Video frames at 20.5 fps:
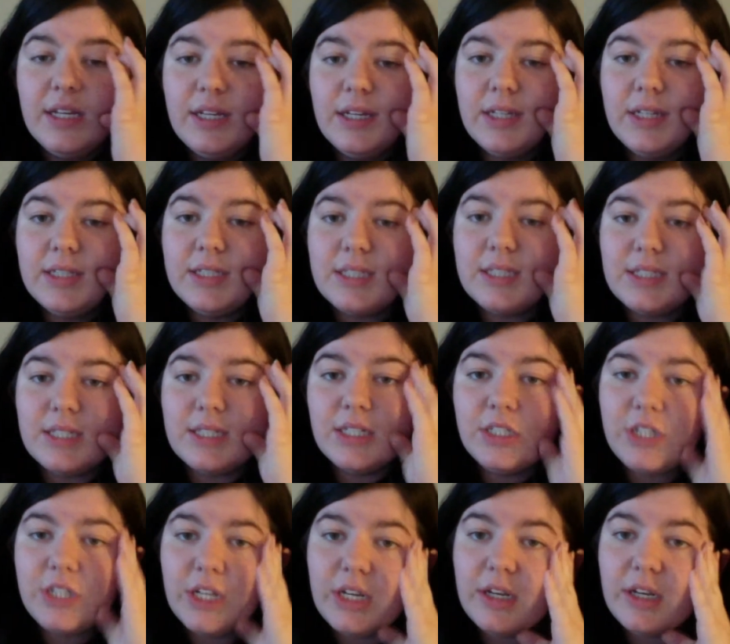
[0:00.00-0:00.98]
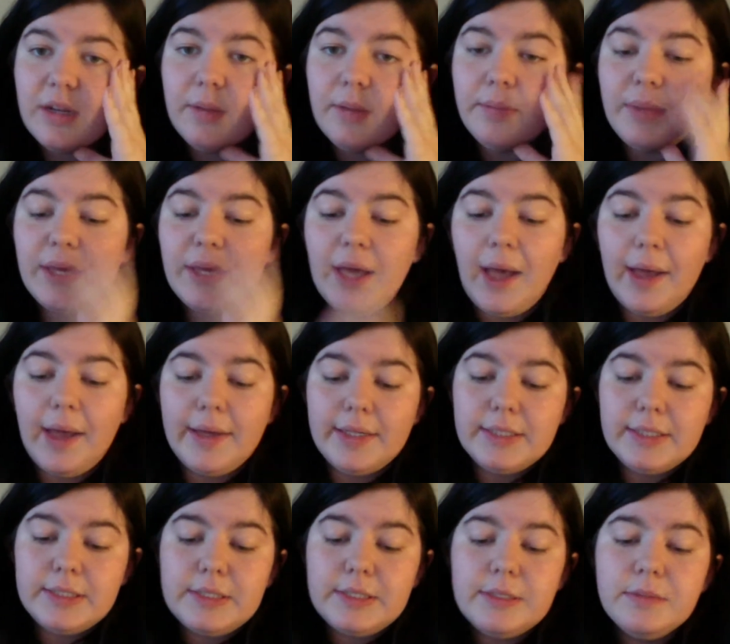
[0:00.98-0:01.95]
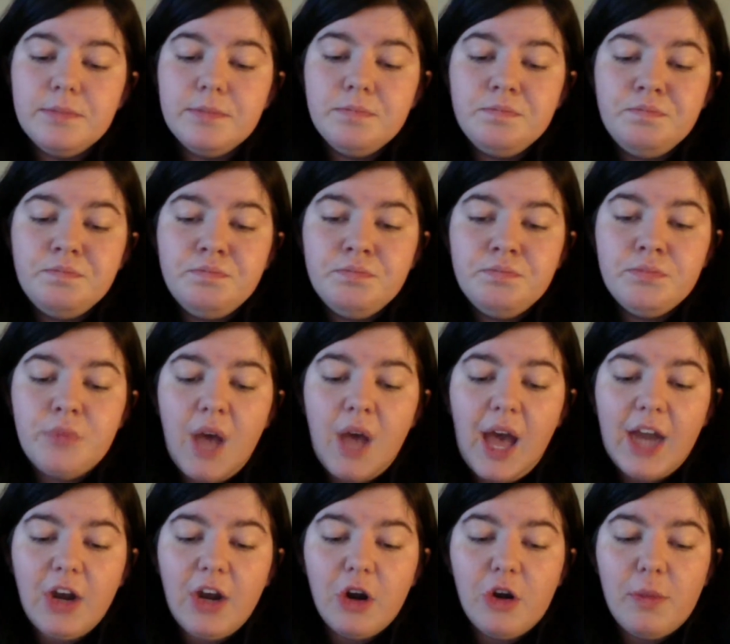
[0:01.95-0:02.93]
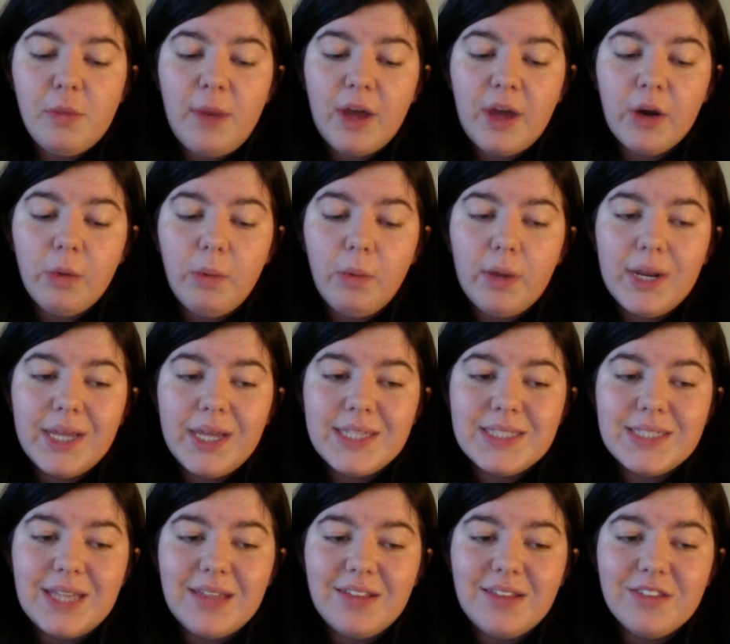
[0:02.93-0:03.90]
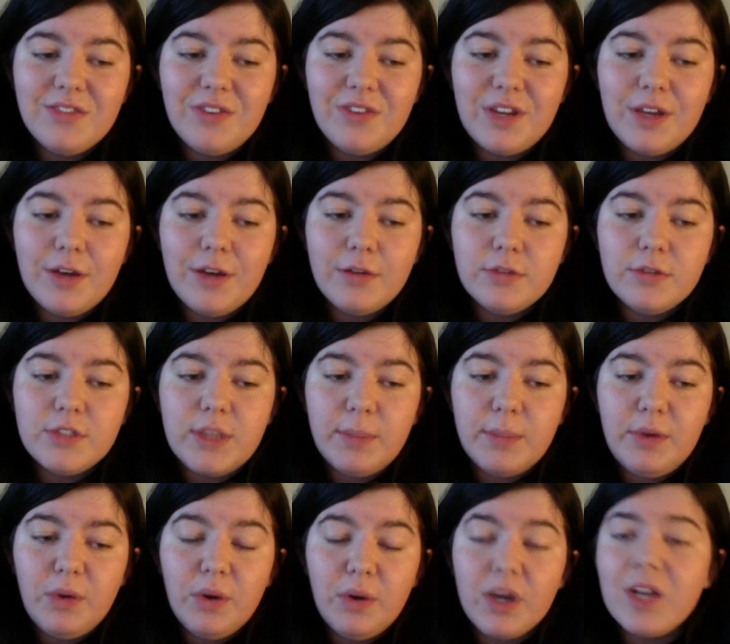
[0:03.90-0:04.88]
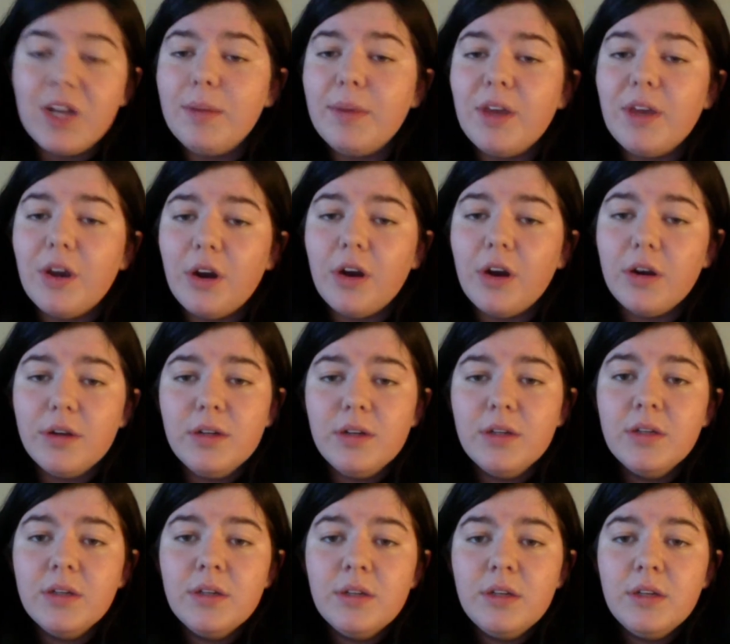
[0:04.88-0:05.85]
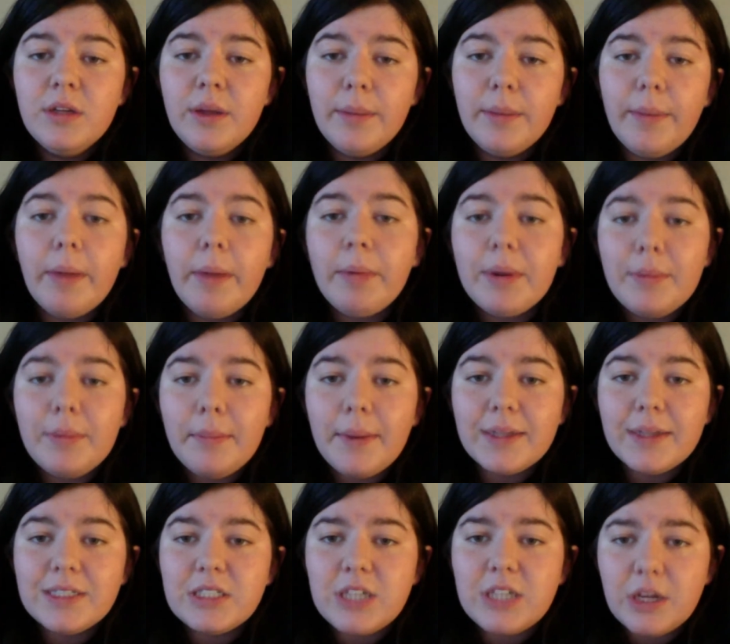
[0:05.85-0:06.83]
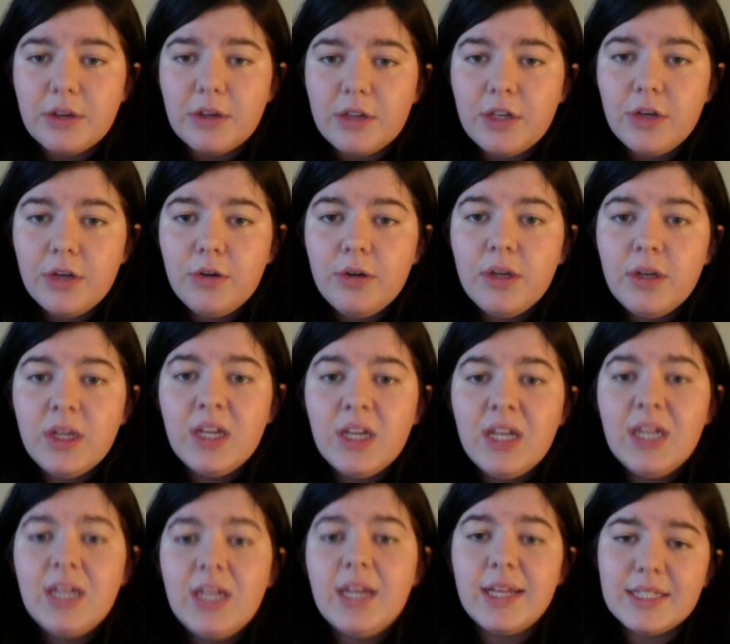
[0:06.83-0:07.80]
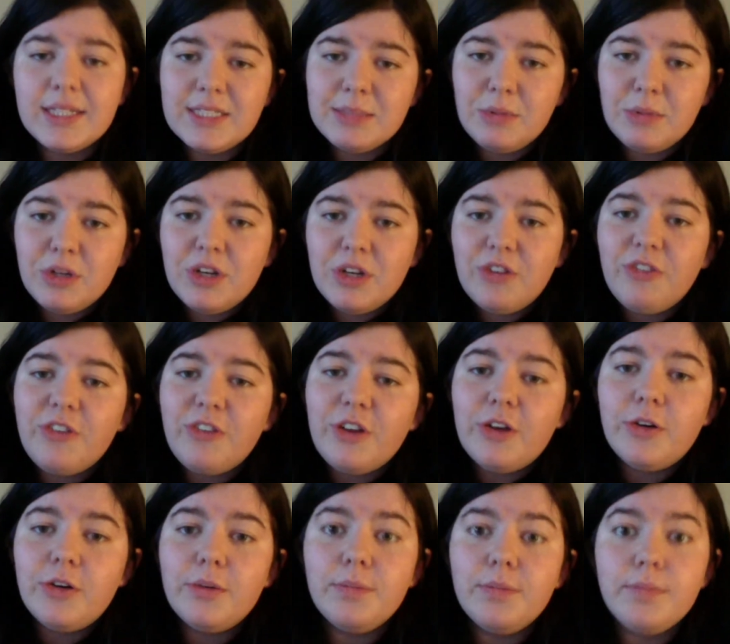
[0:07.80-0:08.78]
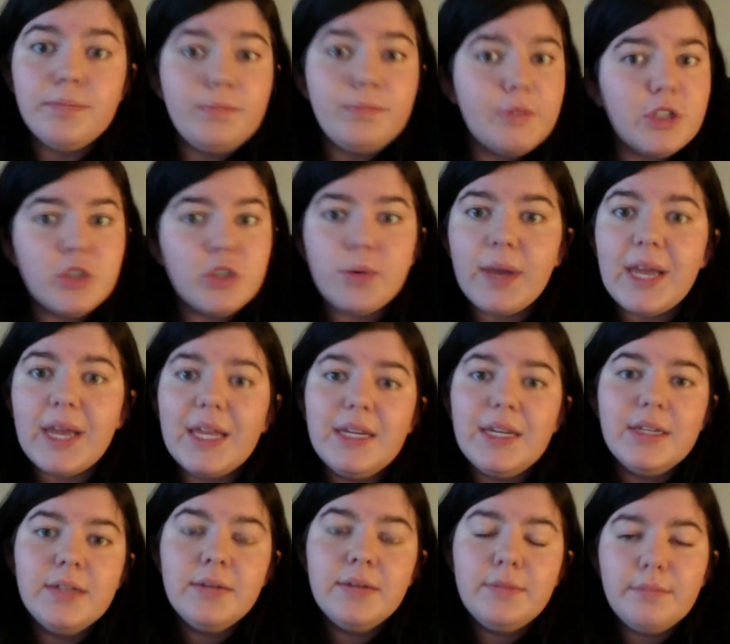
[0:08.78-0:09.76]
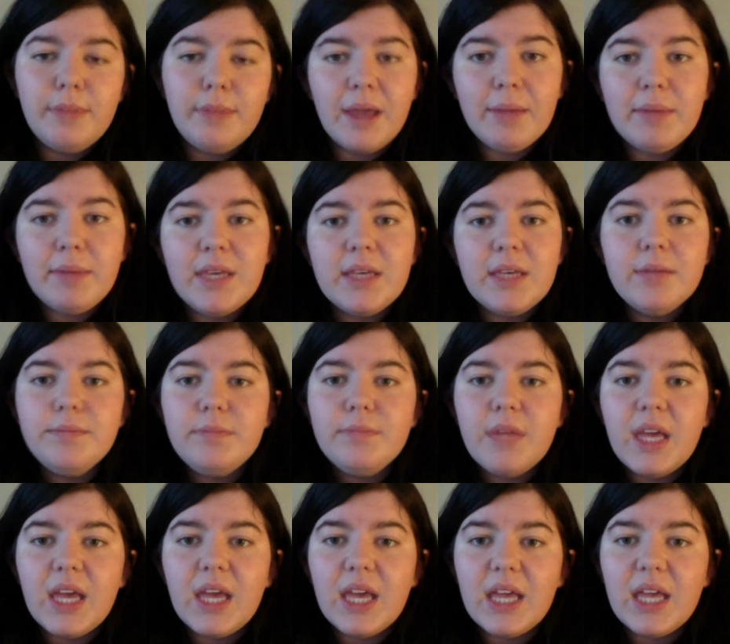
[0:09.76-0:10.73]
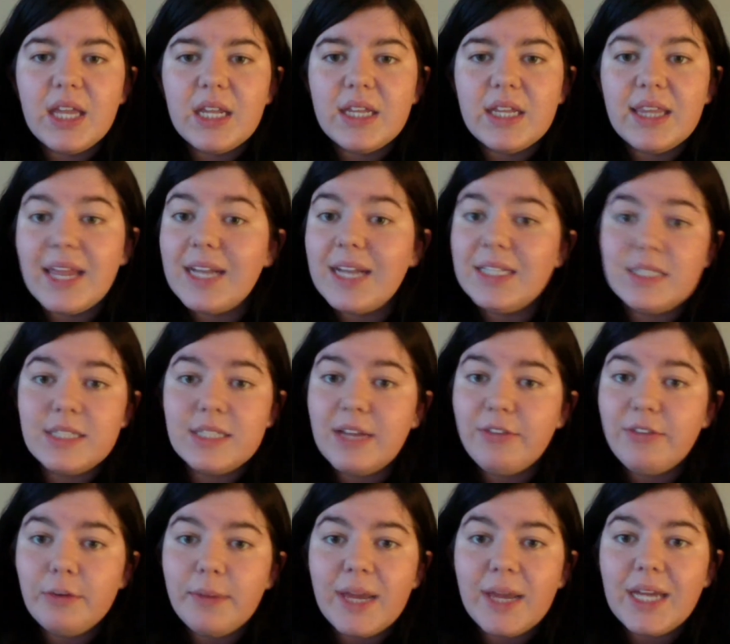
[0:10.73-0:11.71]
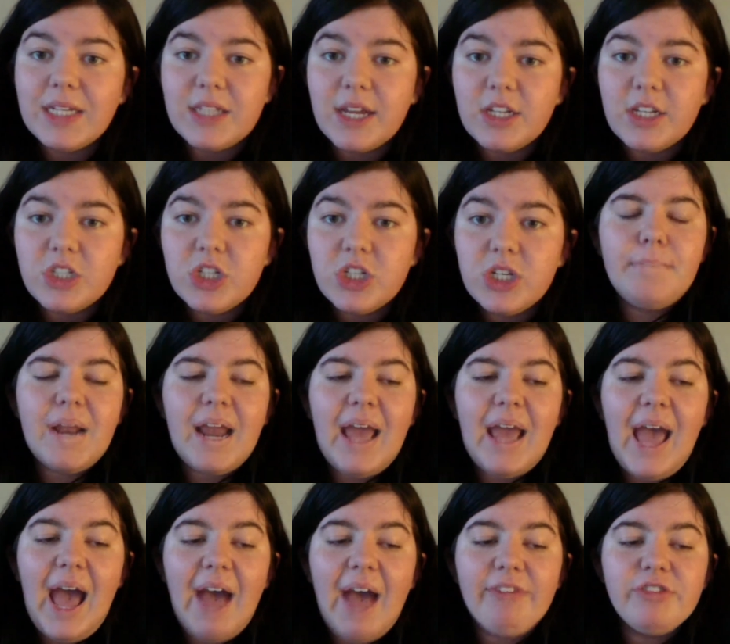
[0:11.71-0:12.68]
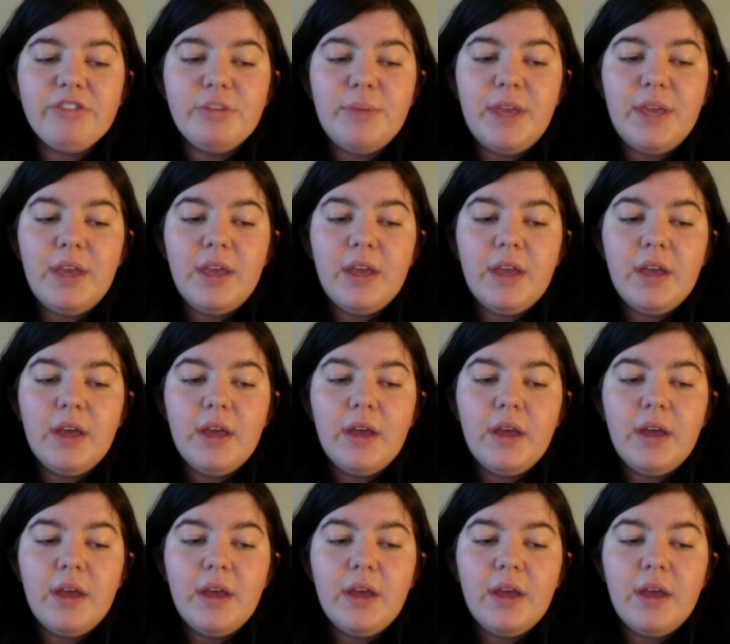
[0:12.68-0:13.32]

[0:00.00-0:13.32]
decision because I know no matter what I say in this video, some of you are going to be hurt by what I'm about to tell you, and some are going to feel betrayed by me, and that is never my intention. I have to be